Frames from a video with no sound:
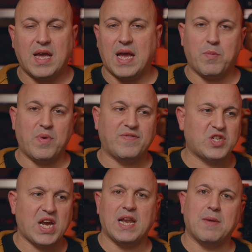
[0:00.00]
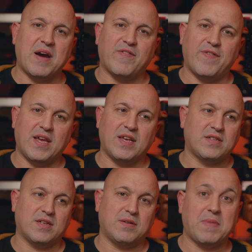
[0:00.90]
and we've chatted about
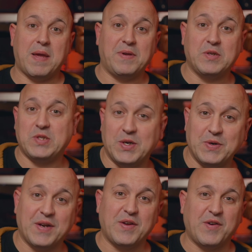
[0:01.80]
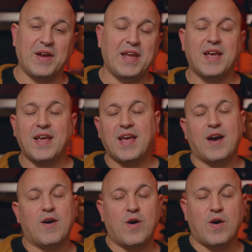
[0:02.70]
things and maybe you still don't agree
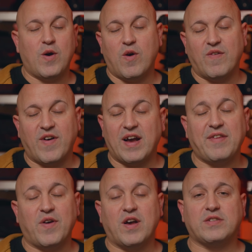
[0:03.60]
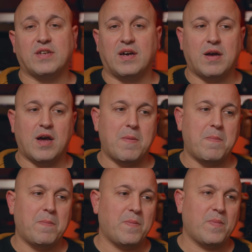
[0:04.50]
or vice versa,
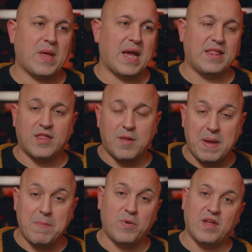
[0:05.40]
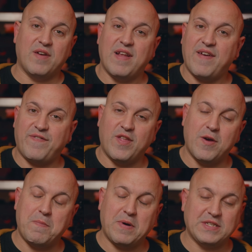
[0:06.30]
and the people that have left
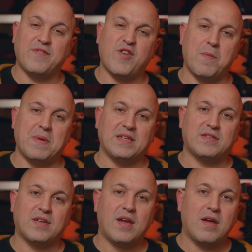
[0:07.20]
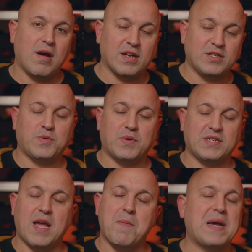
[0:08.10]
the positive comments, I just want to
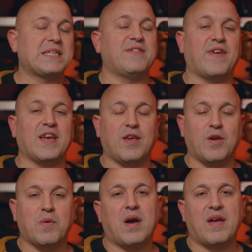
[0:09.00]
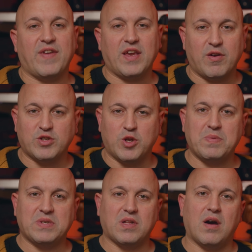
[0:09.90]
say a massive thank you. I think you're a
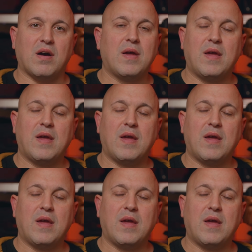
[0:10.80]
superstar.